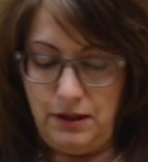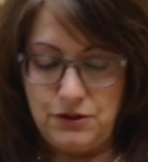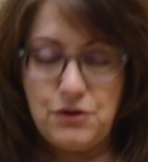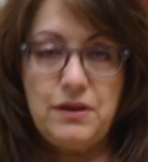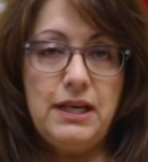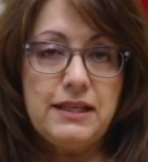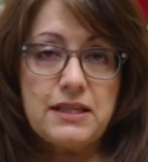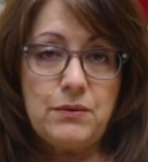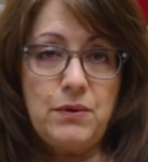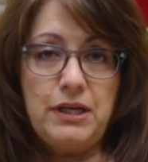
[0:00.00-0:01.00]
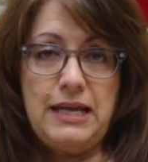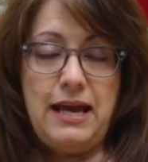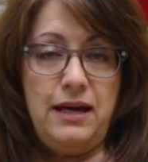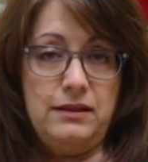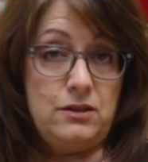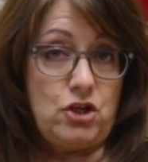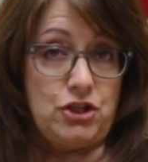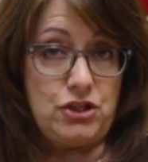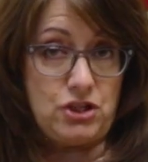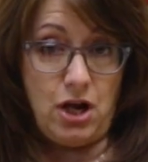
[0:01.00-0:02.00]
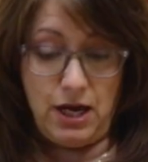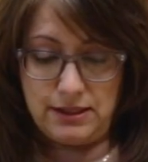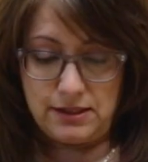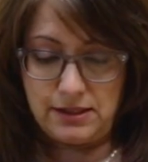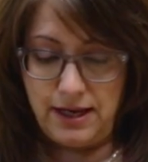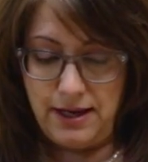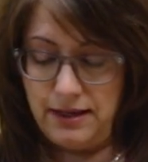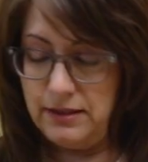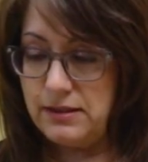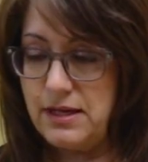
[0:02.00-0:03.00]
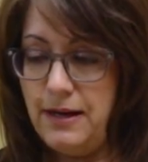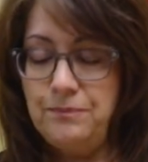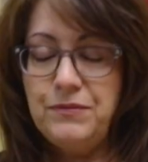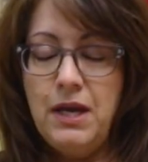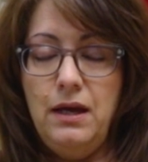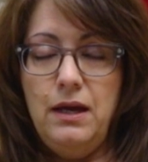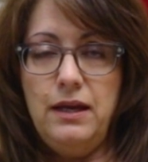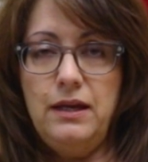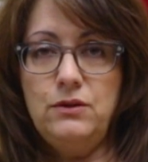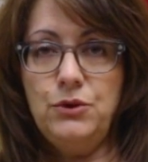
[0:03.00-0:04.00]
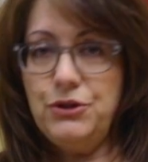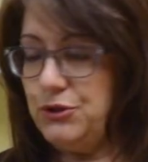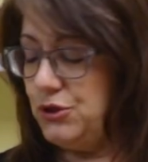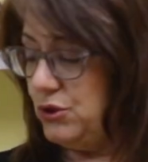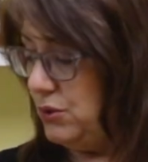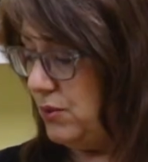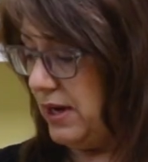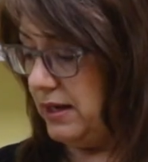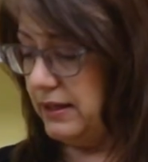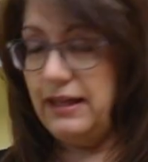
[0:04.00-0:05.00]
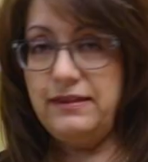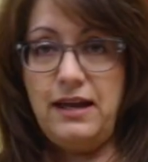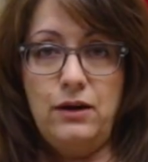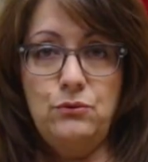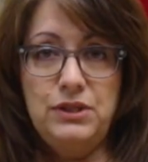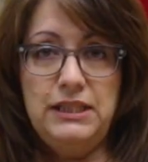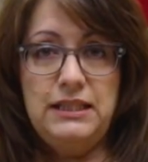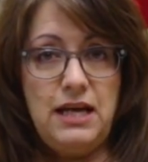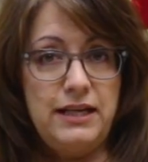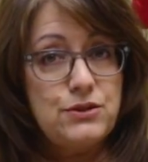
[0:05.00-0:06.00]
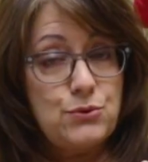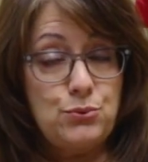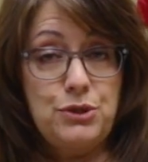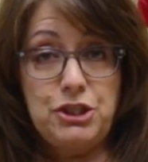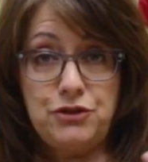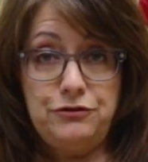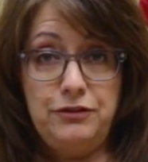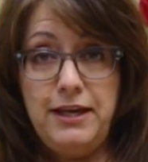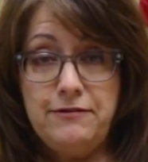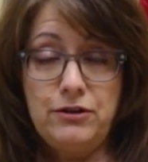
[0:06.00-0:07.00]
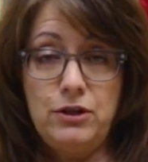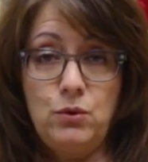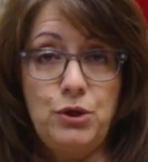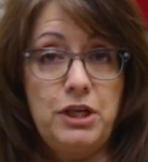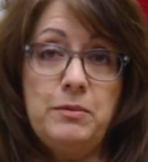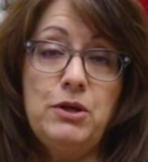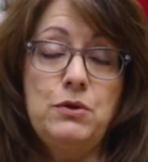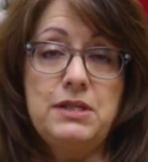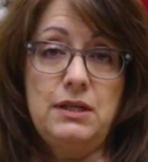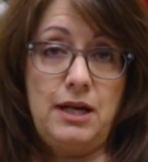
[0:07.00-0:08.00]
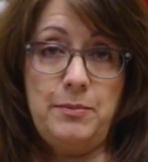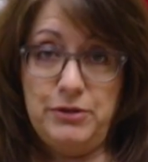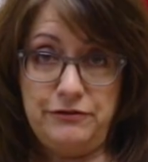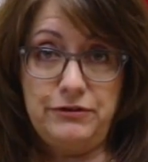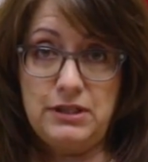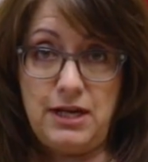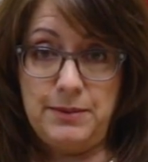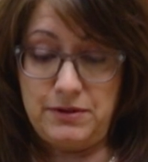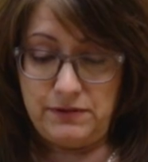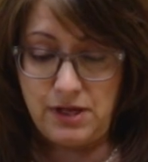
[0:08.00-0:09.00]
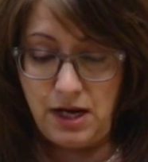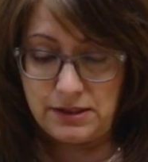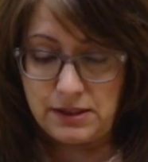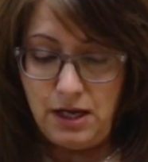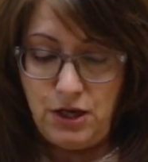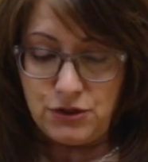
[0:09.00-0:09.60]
So the next thing we're going to add is our sauce. And in order to get that really nice rich flavor, we're going to be using a couple different types of sauce.